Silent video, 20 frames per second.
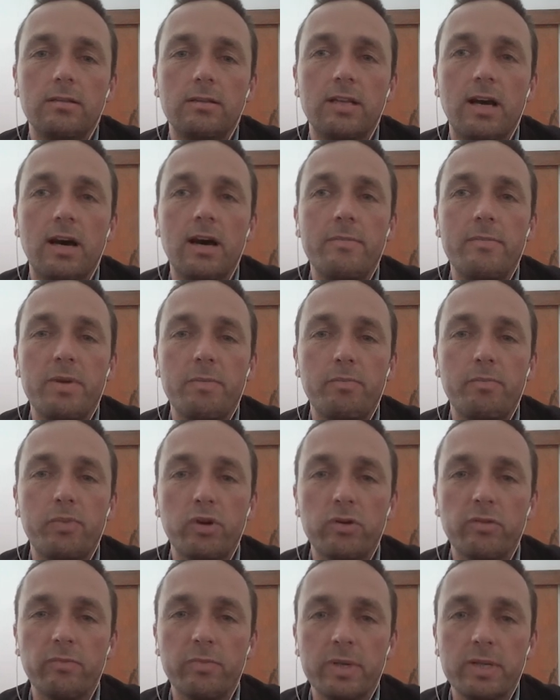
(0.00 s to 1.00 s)
time
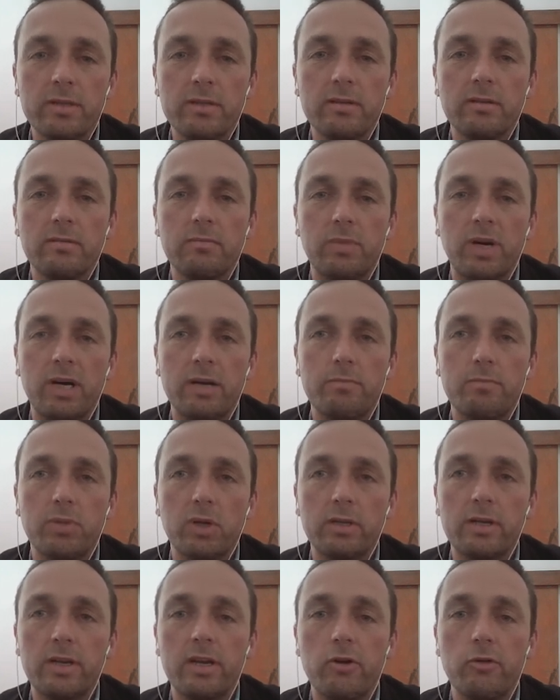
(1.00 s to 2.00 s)
improvement by
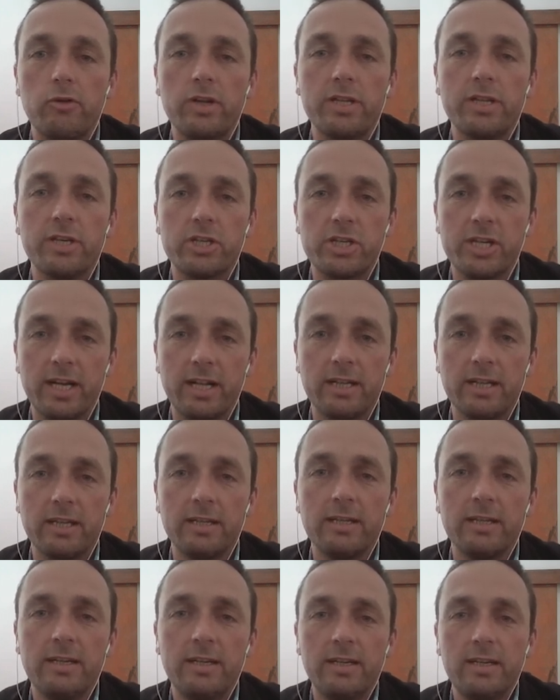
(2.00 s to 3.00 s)
building only the
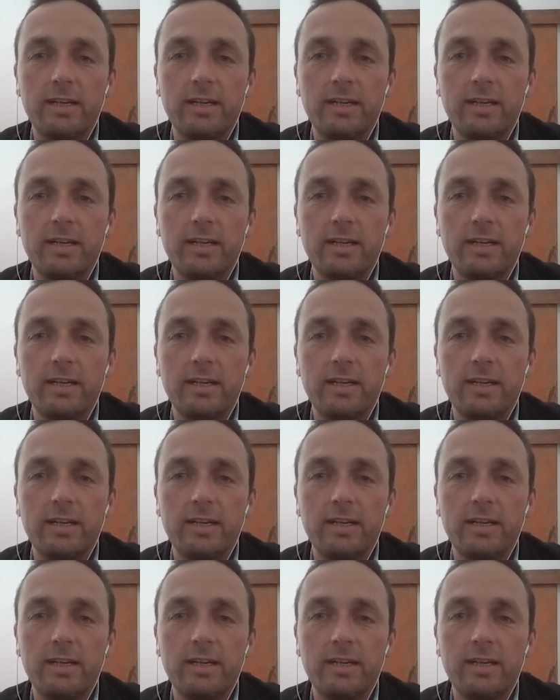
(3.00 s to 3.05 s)
shell.